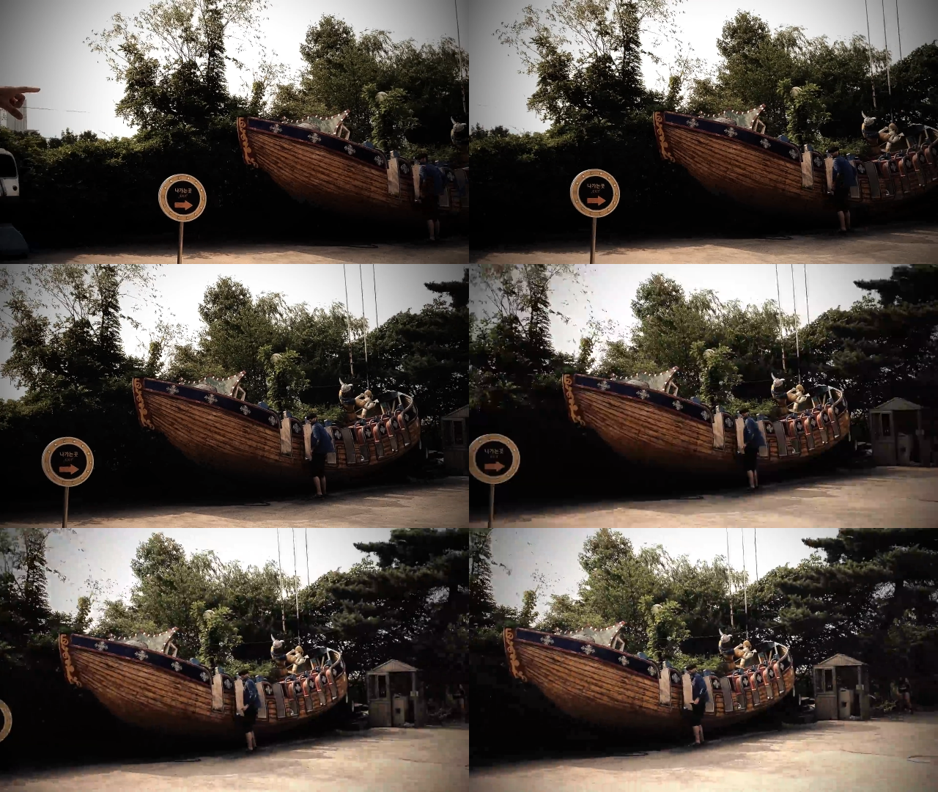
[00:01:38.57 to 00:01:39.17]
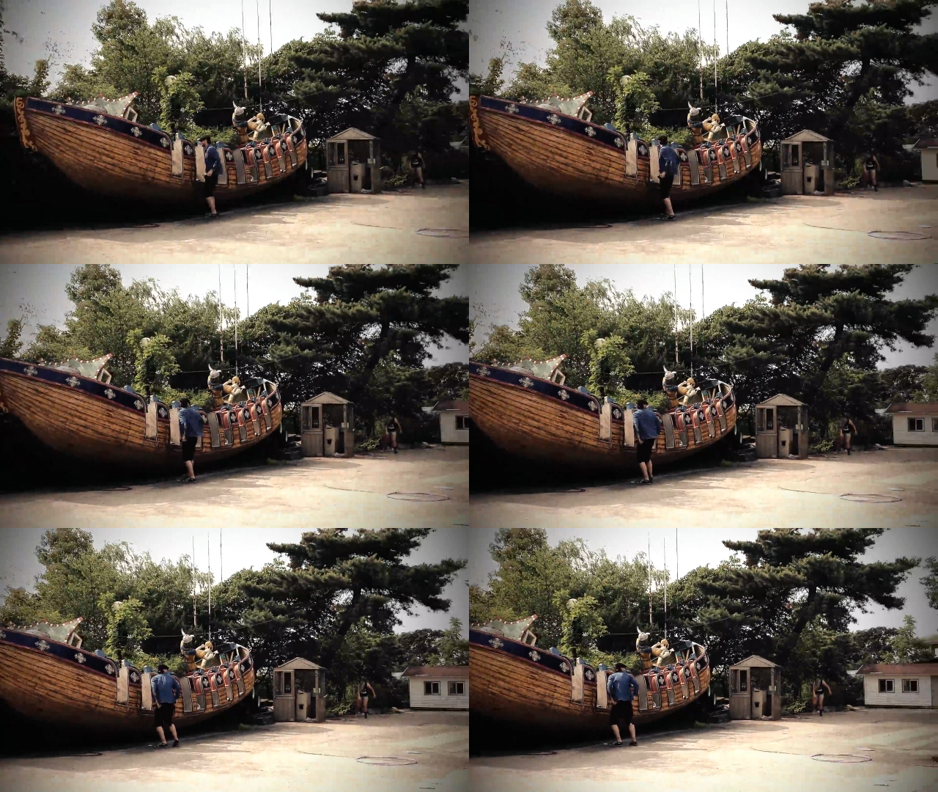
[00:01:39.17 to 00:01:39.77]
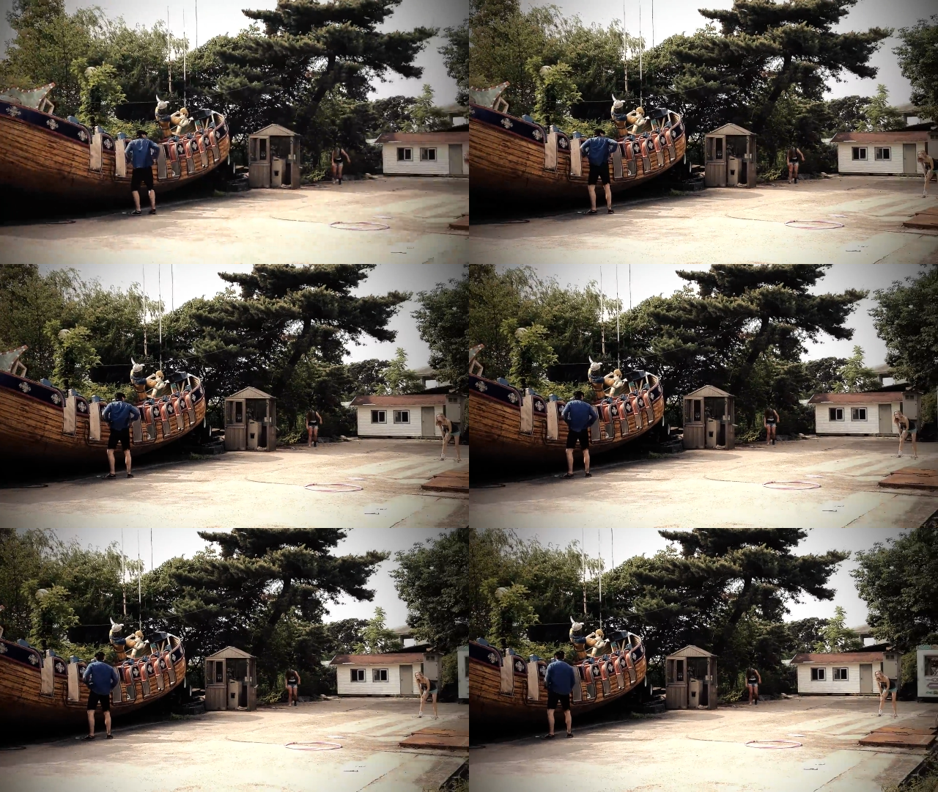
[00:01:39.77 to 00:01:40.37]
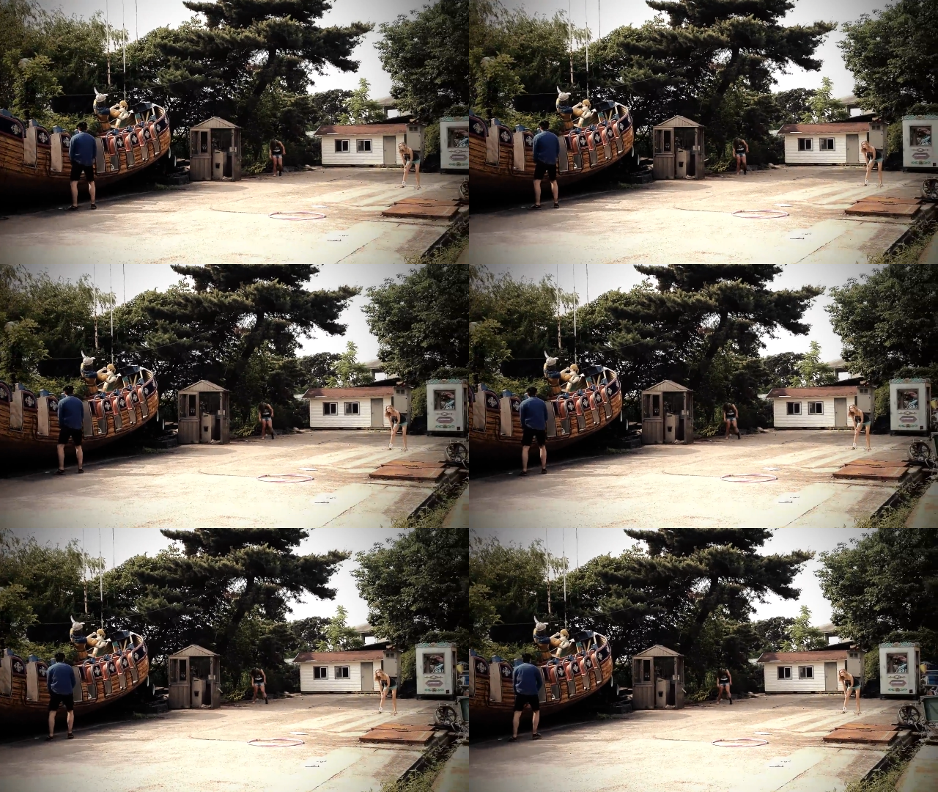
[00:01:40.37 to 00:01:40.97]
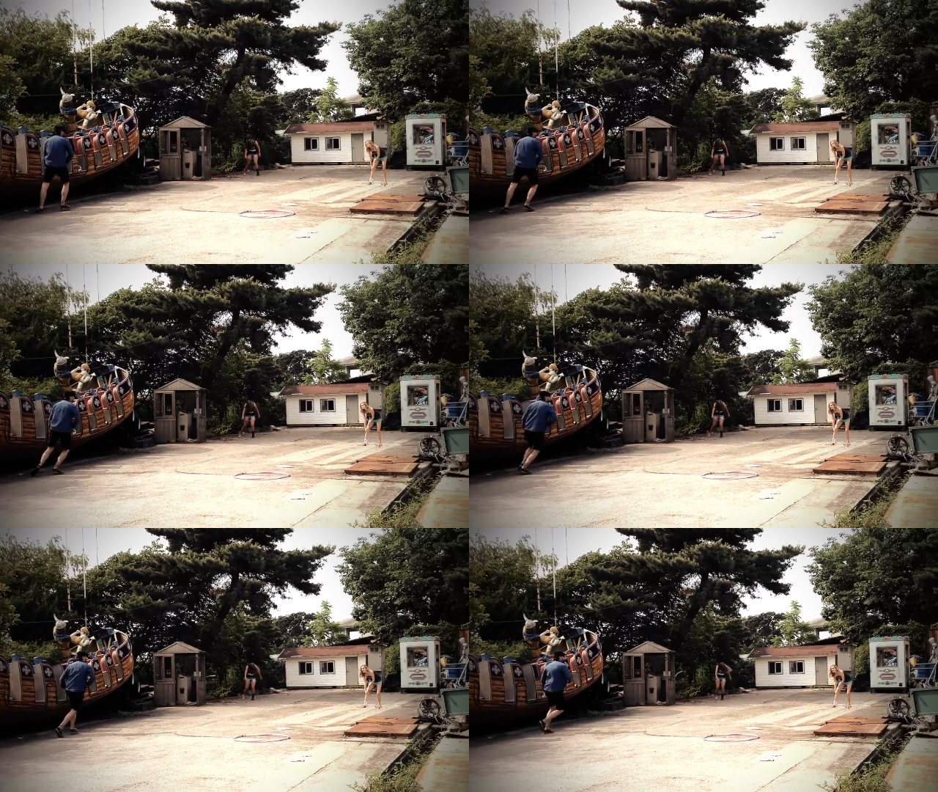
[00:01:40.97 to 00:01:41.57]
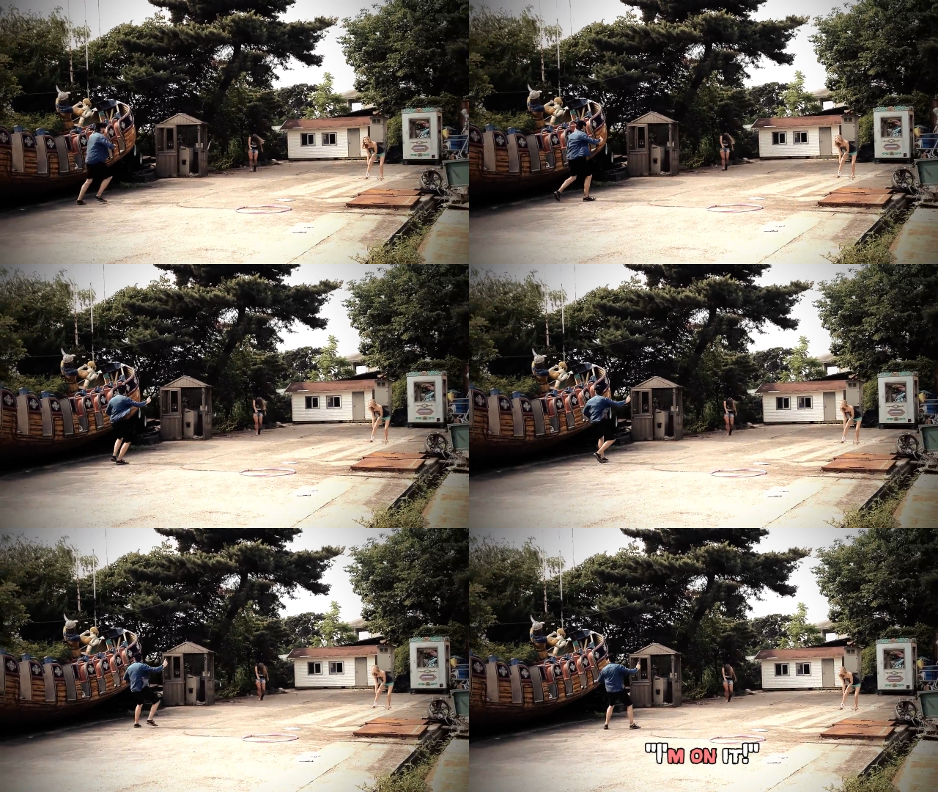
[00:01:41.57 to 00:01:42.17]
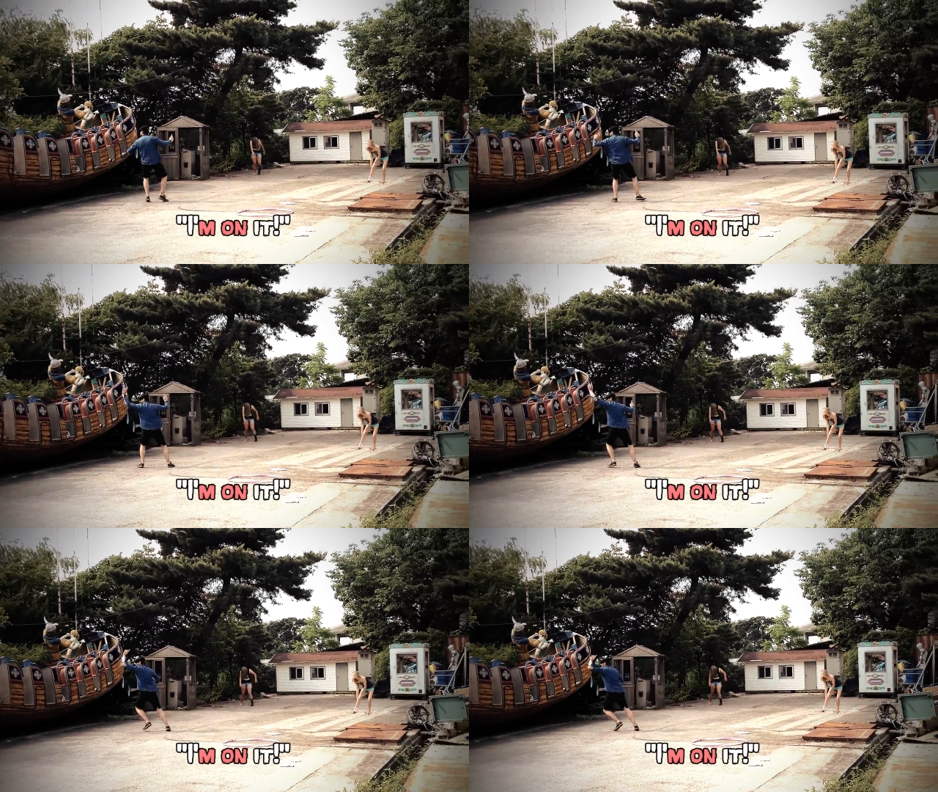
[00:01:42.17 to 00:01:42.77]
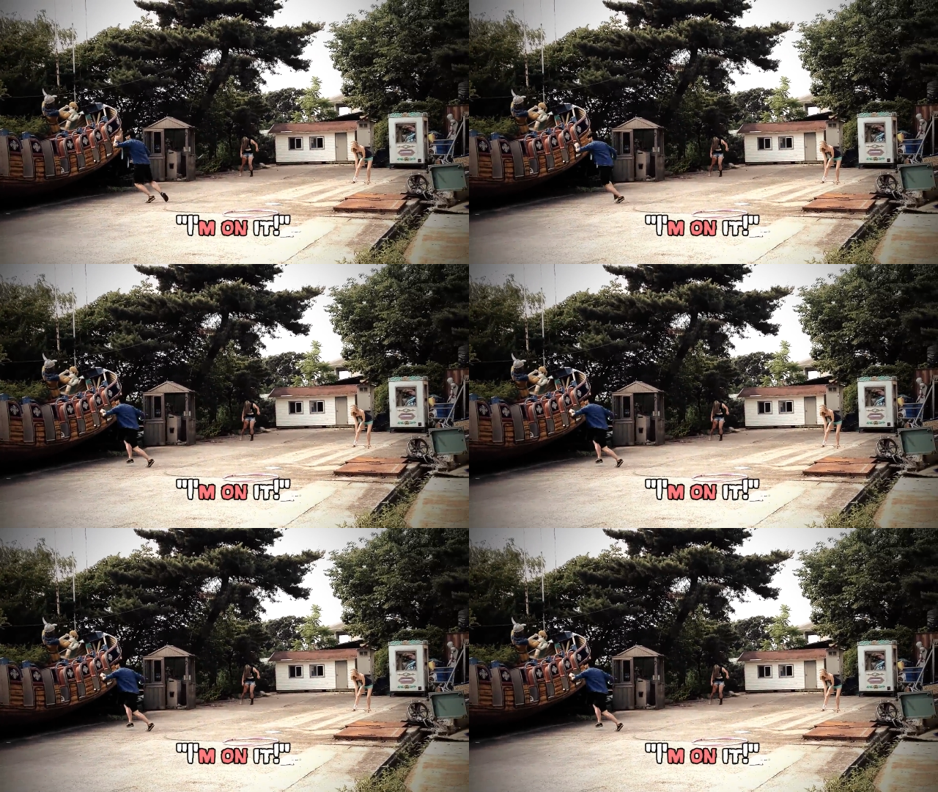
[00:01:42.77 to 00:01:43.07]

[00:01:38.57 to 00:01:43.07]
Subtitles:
Nobody's mouth can be seen.